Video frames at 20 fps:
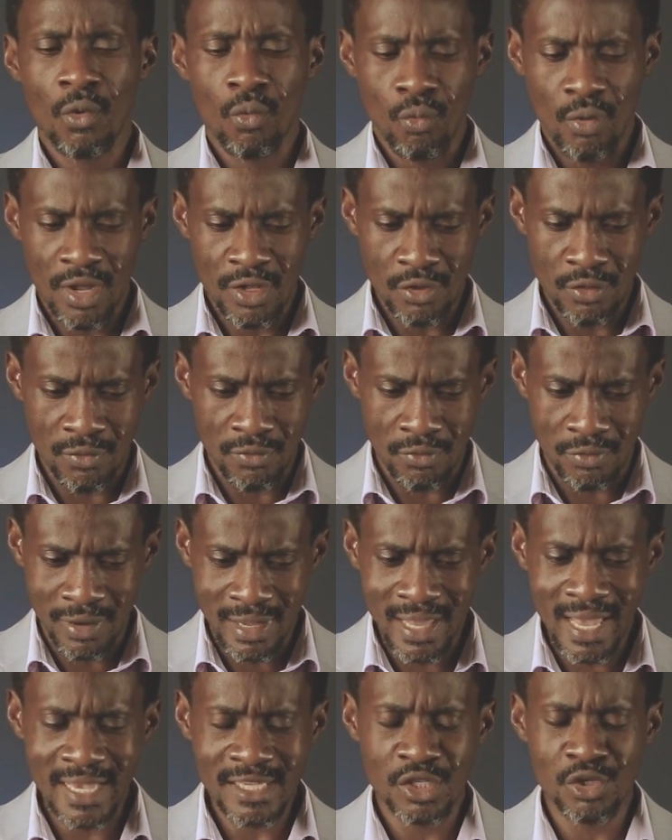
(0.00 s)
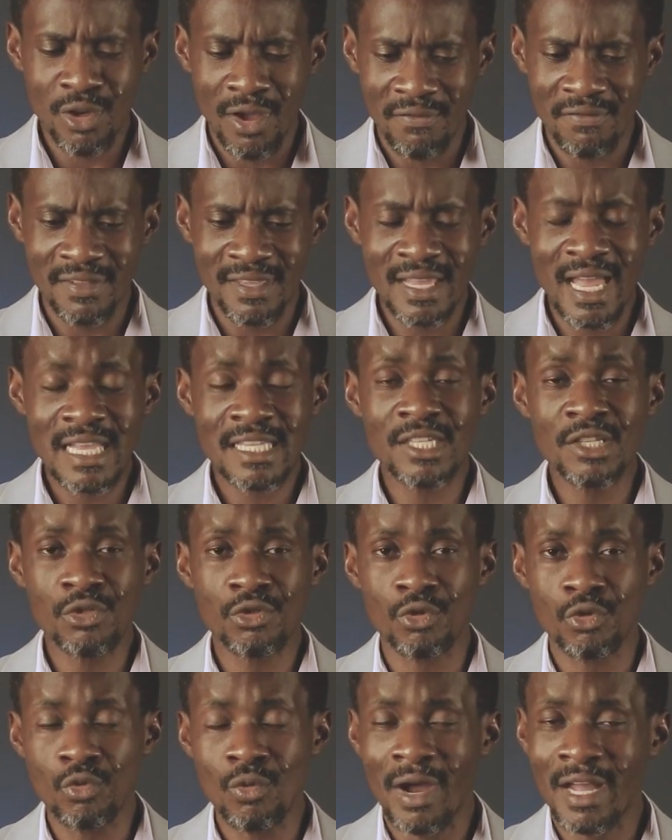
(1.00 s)
When you realize you have
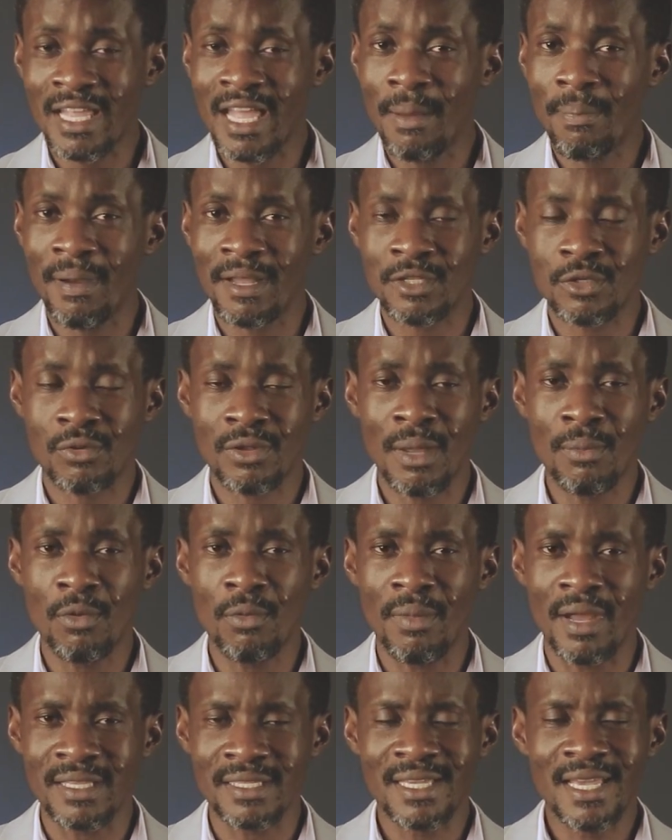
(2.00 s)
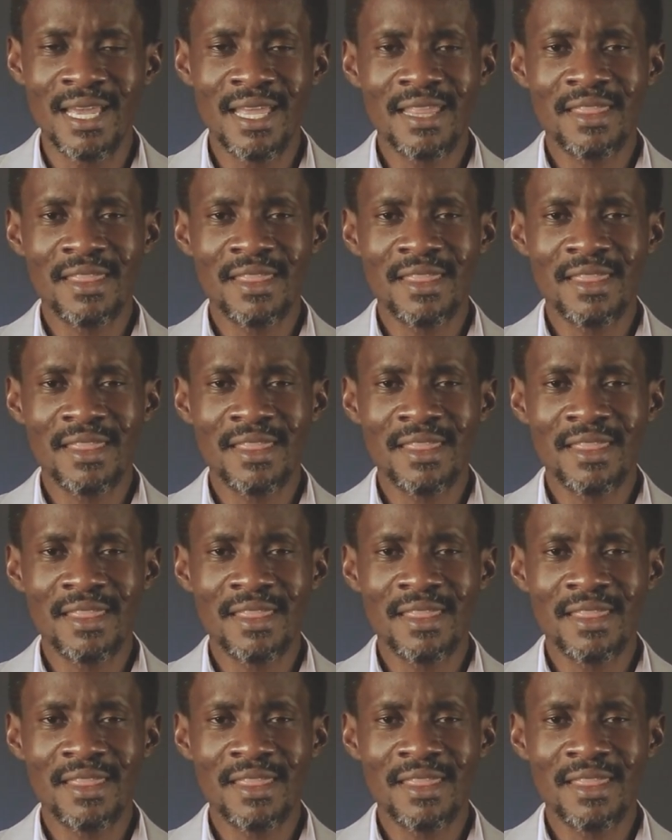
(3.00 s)
nothing to do at that particular moment,